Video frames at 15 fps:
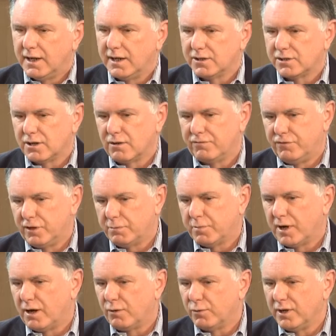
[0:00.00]
And so
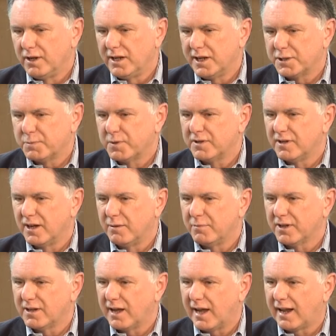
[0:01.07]
football really has become
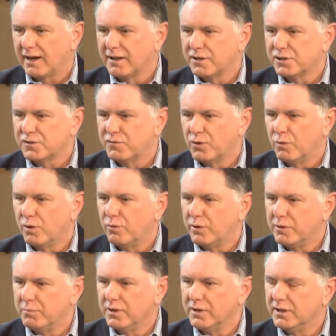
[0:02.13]
the catalyst for what
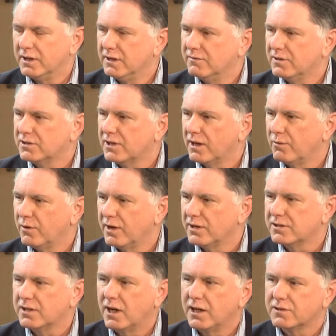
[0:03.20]
we believe is a
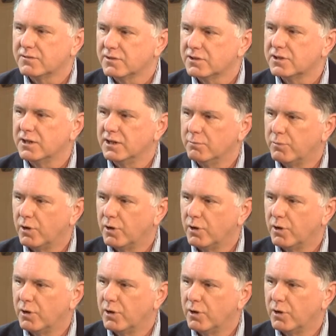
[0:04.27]
renaissance for the city of